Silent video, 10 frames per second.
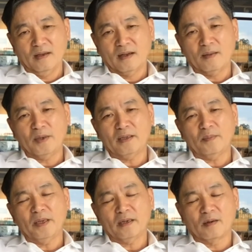I made
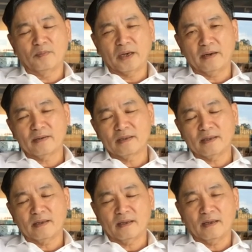a
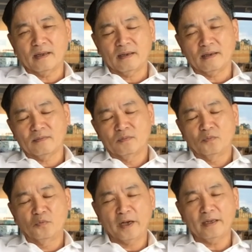comparison.
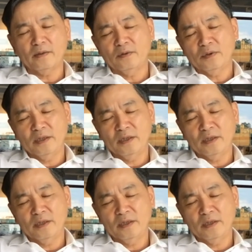Whether to